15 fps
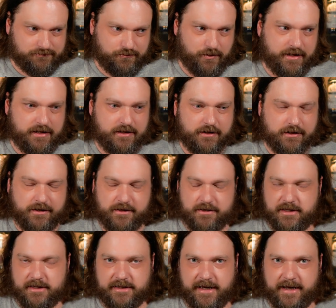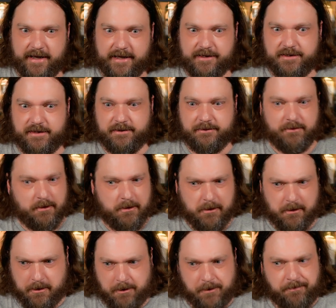regular and then diet, and
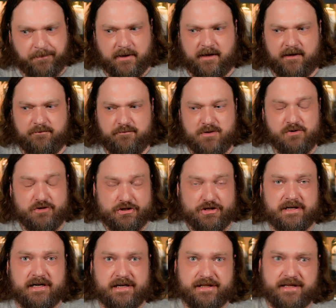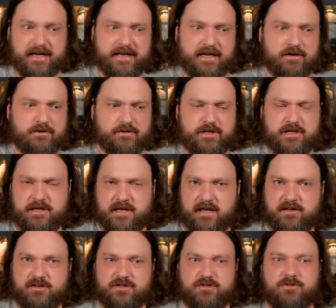I've mostly cut that out. The
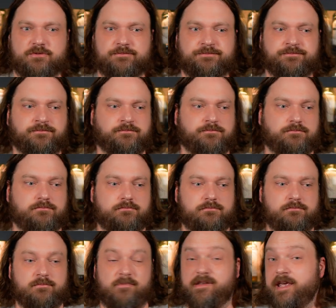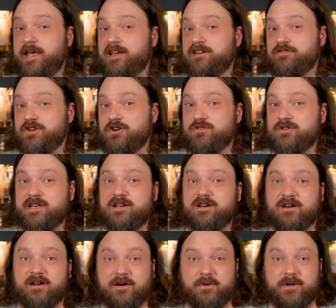occasional can of Coke
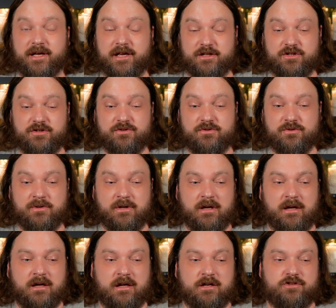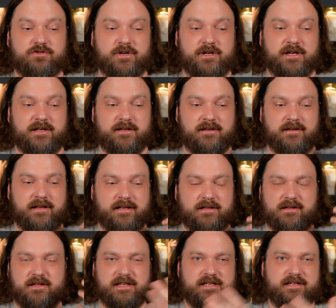here, and when I do drink it, it
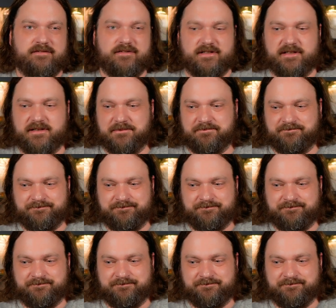leaves